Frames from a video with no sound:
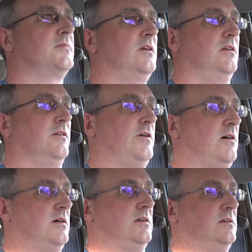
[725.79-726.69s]
I love how
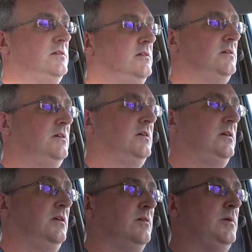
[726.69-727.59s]

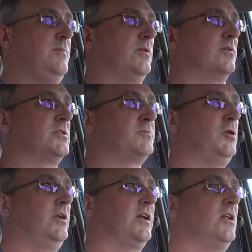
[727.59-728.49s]
people are just
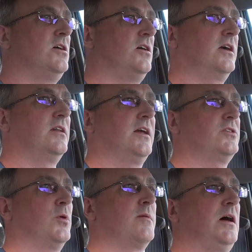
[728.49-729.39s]
poodling along at like
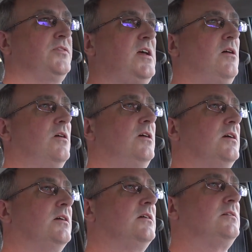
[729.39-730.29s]
20 miles an hour.
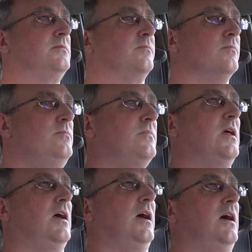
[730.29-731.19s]

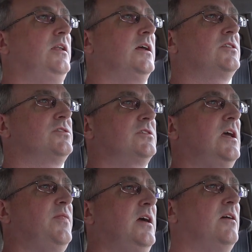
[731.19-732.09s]
I'd like to just
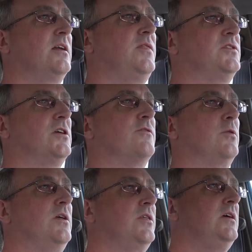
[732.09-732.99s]
get there and get this over
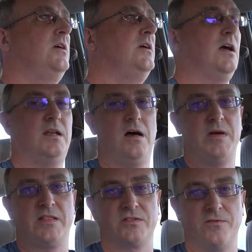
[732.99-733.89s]
with and not
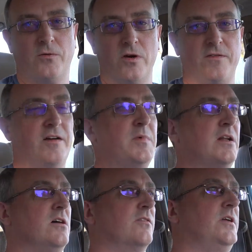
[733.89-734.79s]
make this a
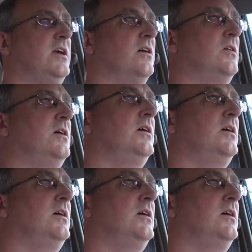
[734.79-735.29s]
45-minute long video.